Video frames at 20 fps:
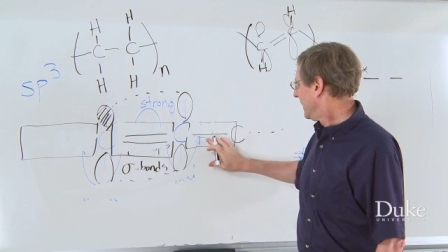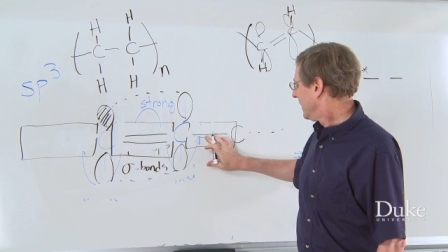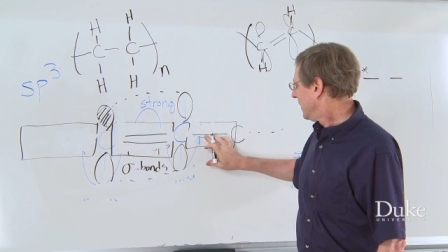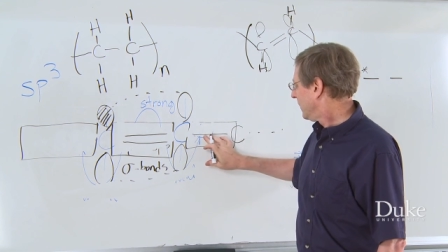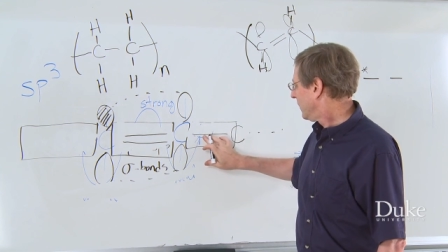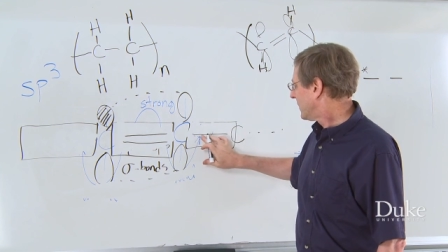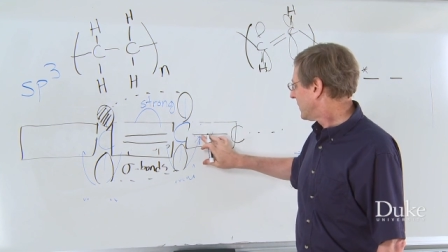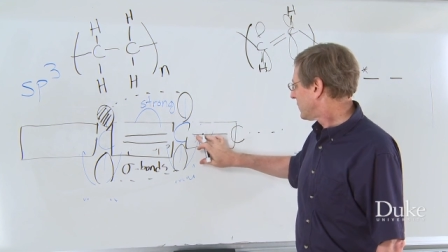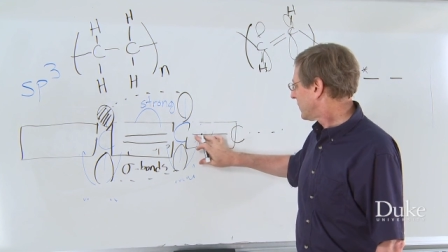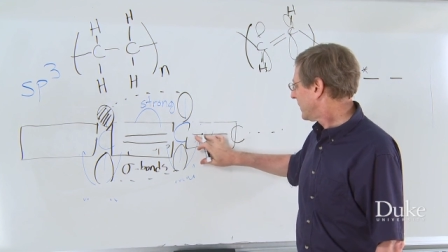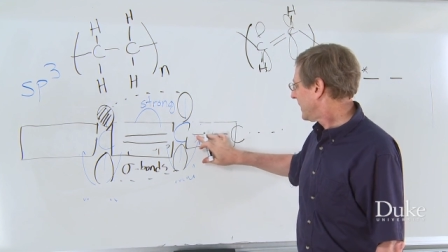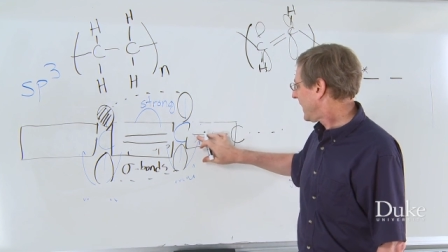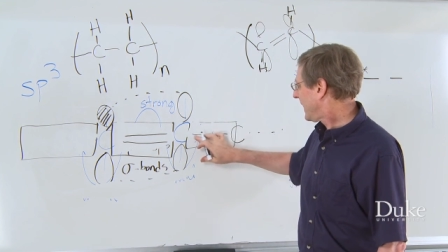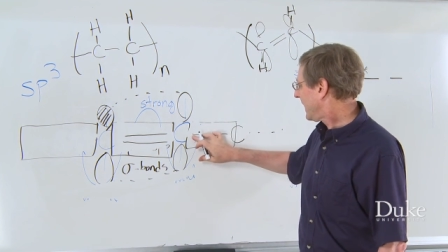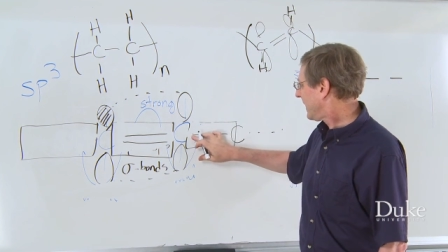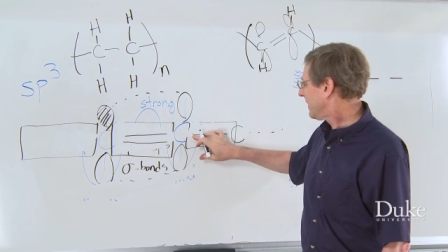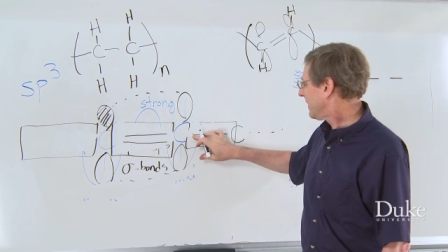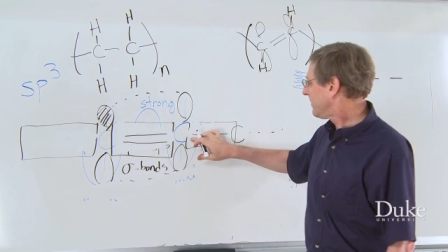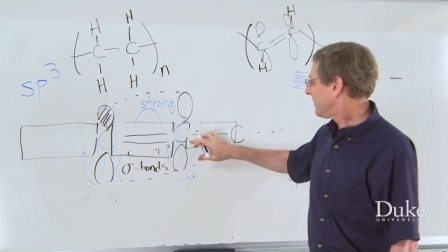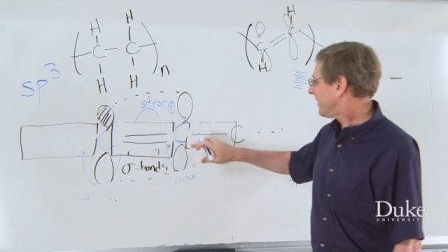which would
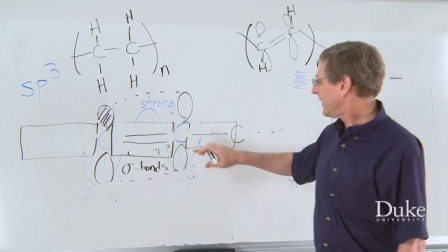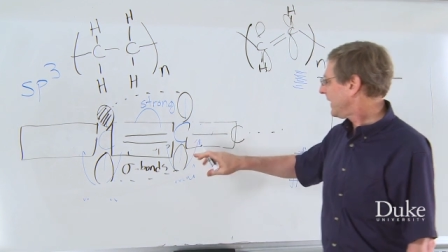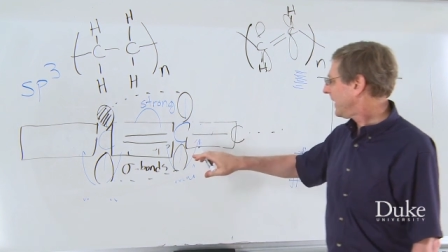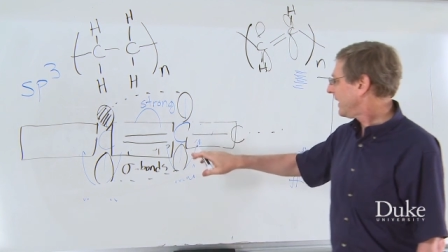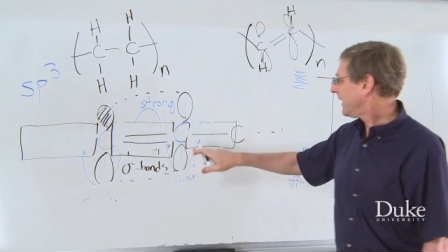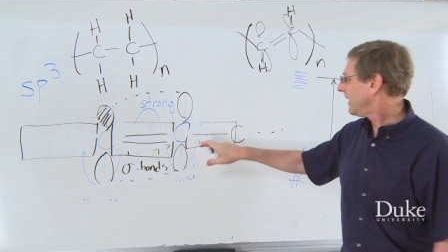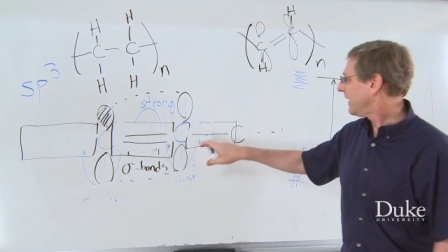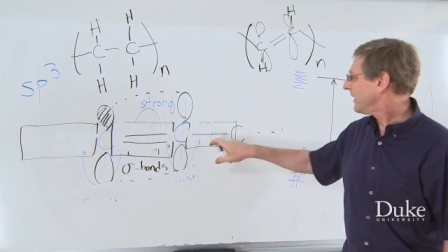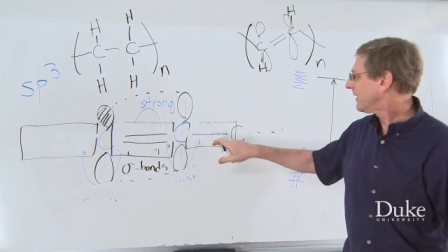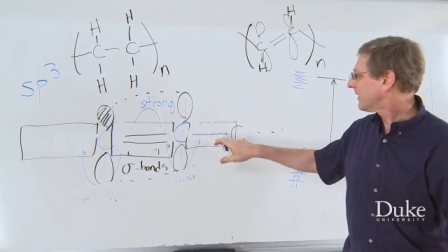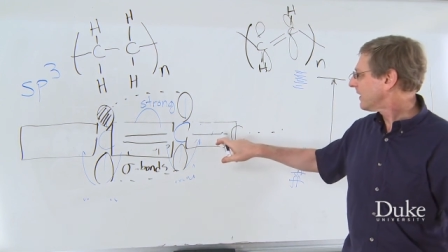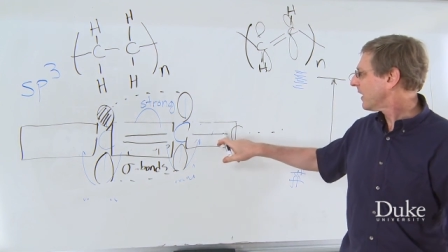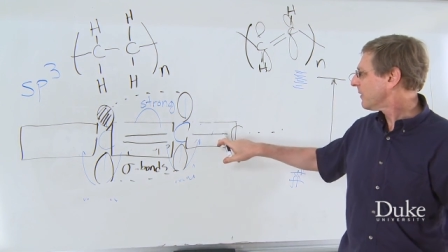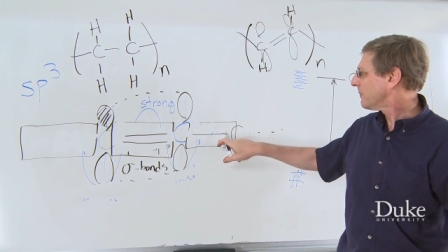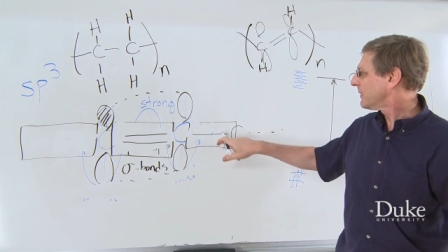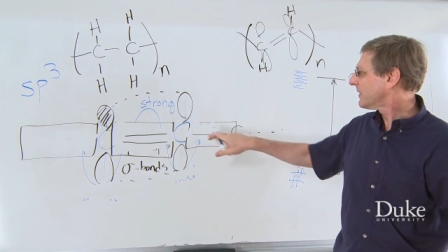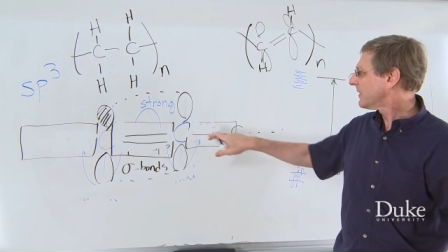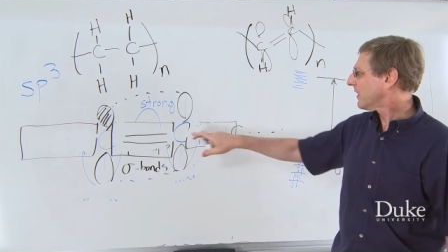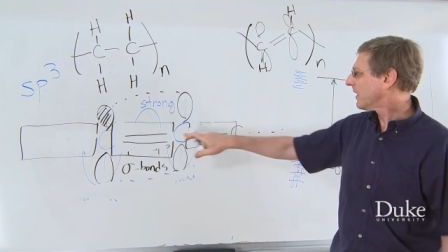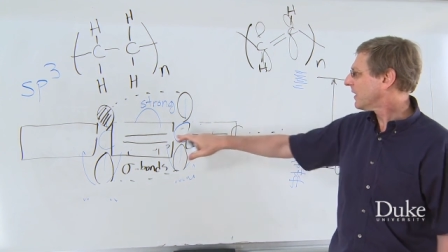have a
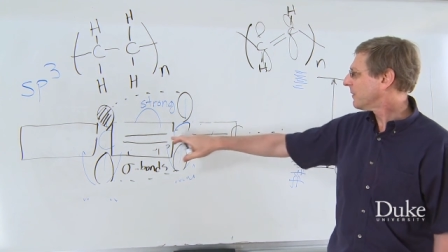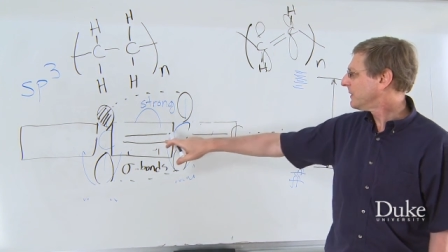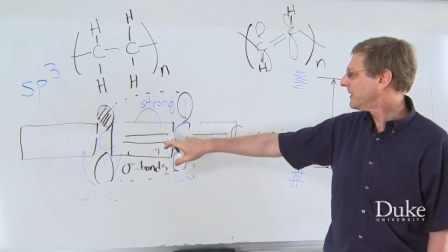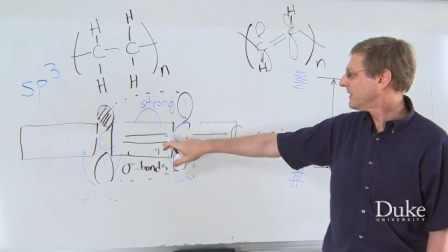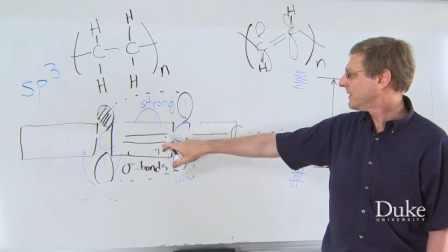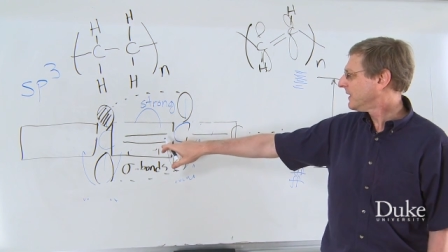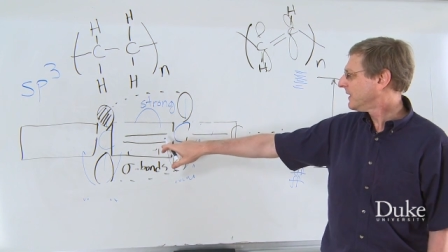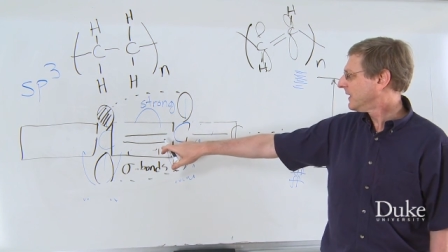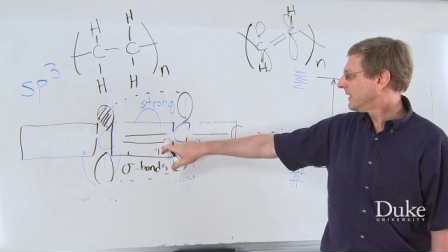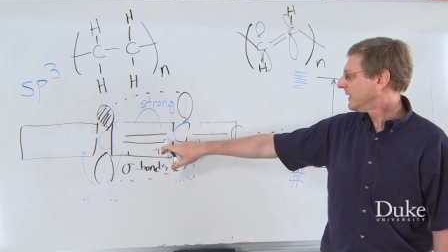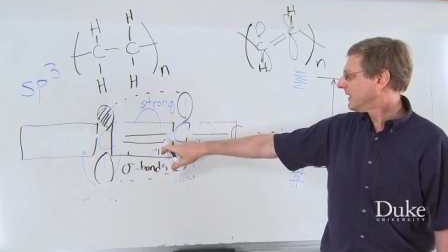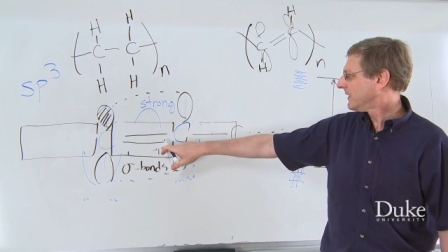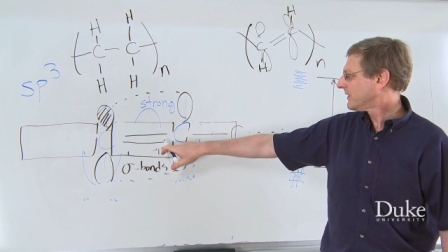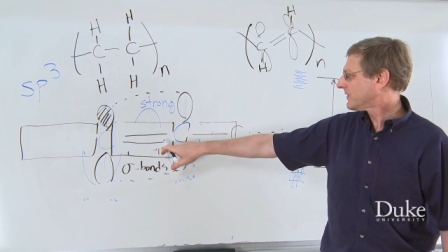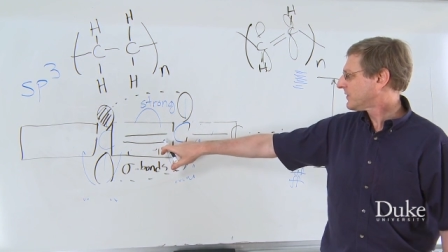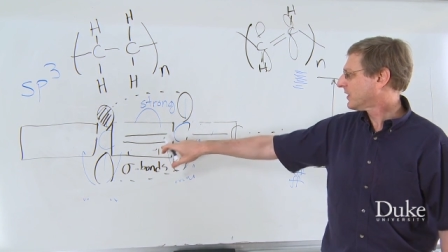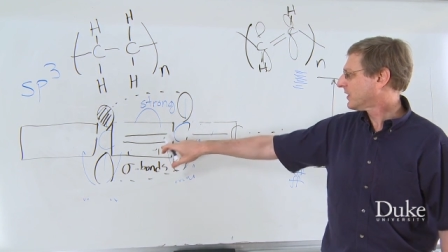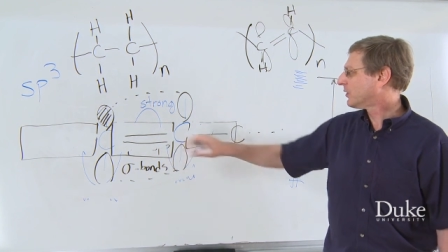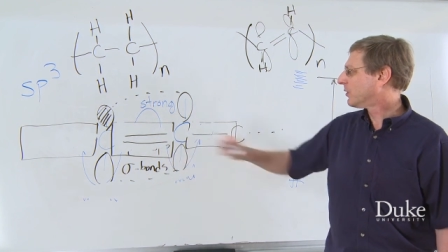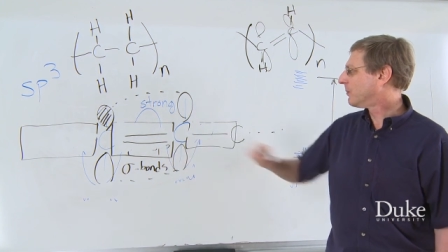carbon-carbon
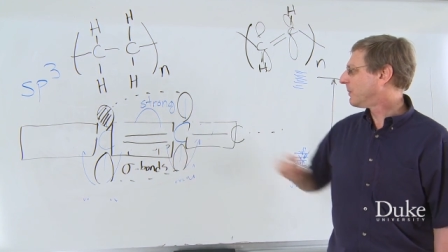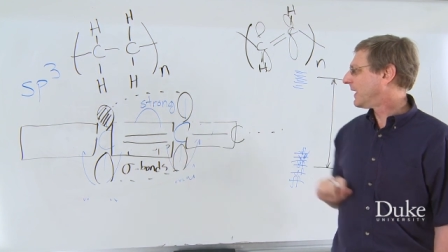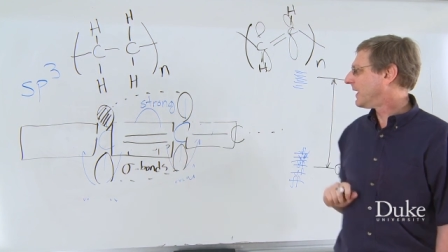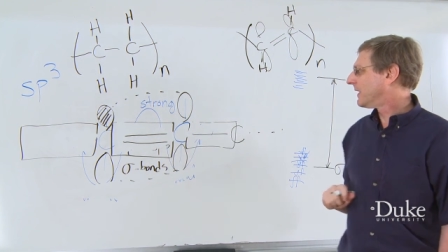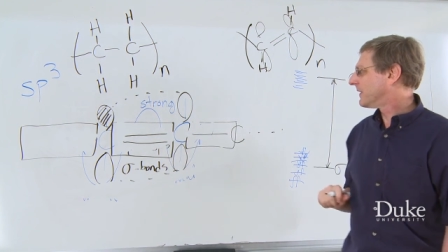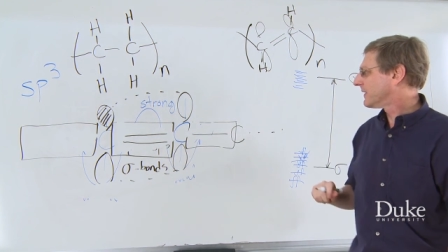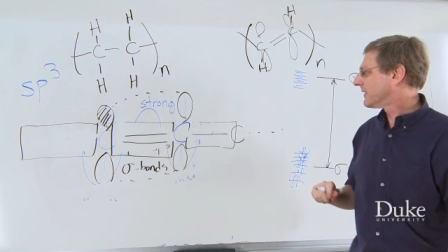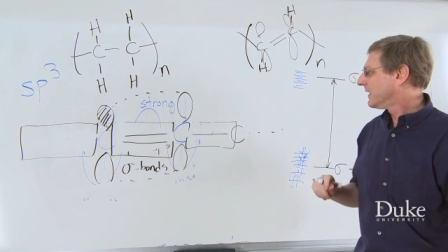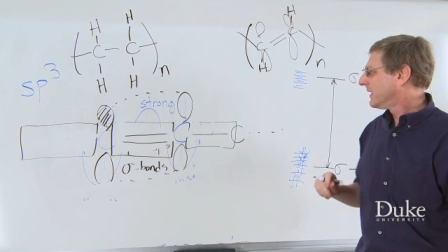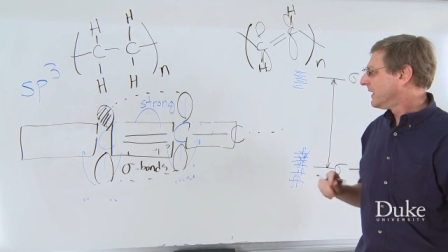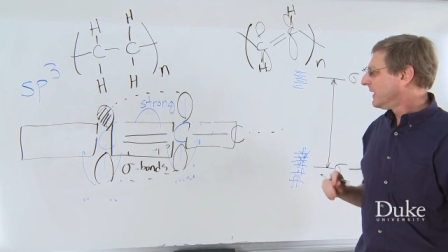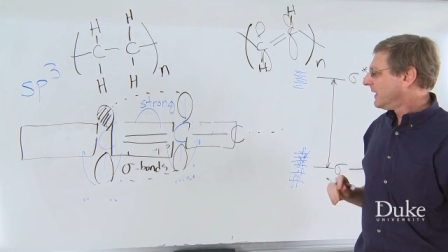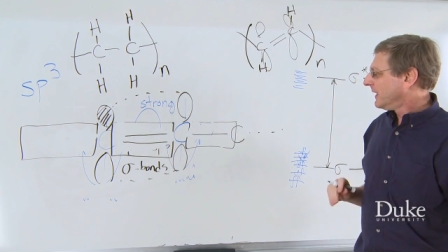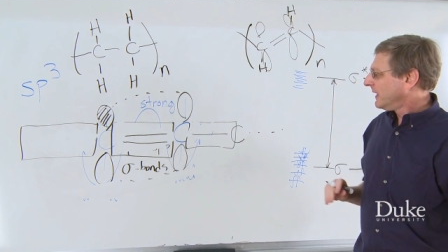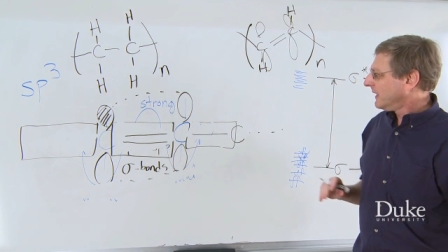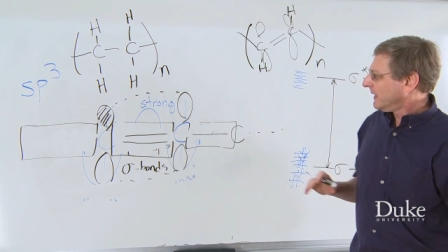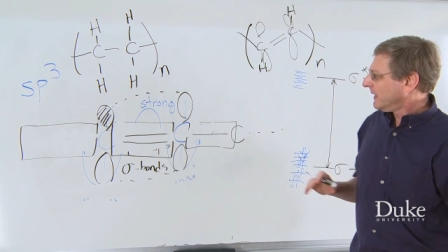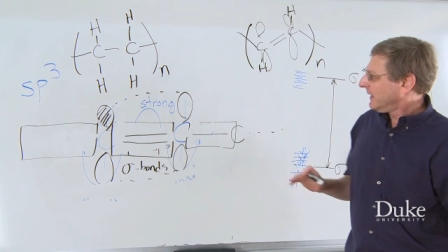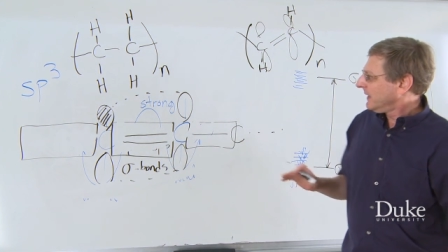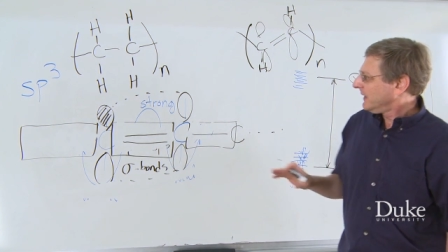single bond.
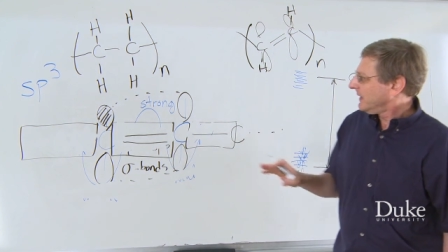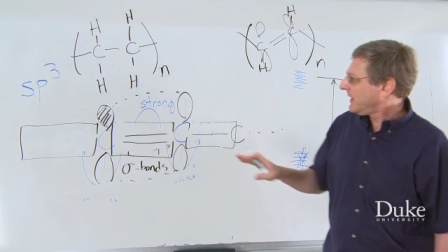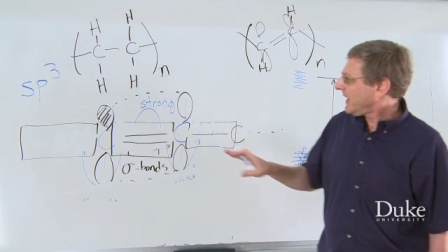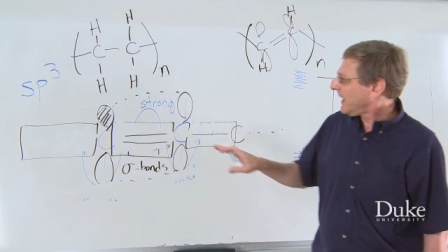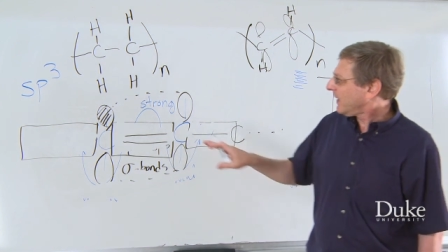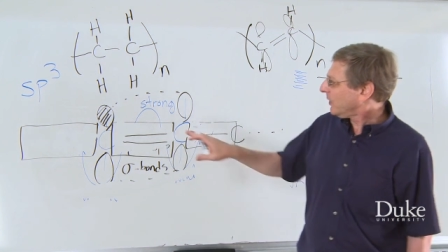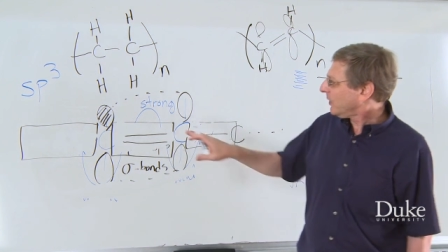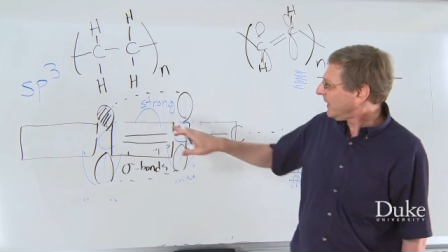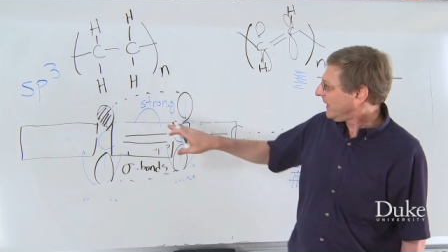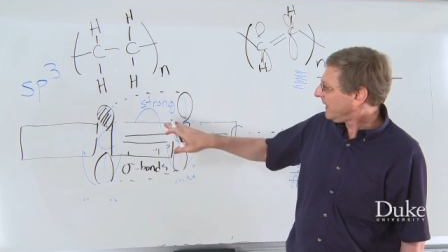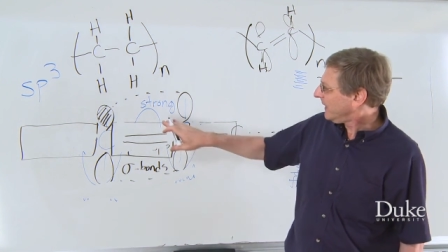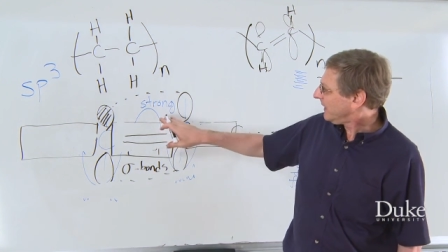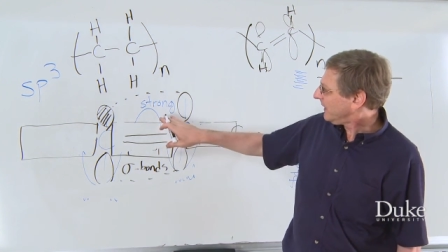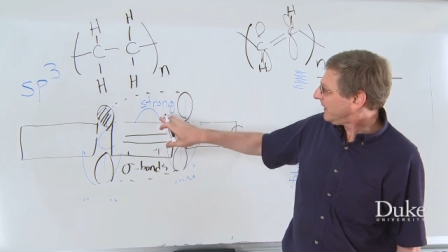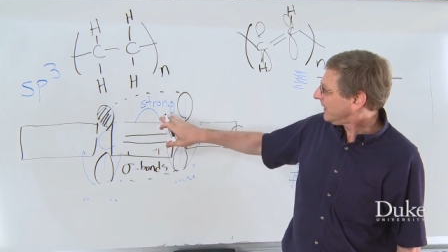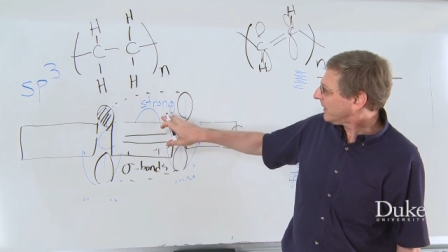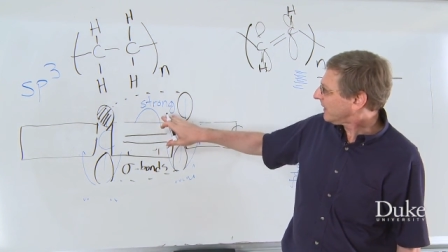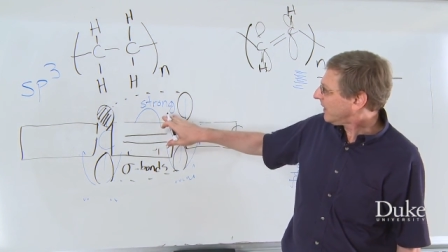Now, the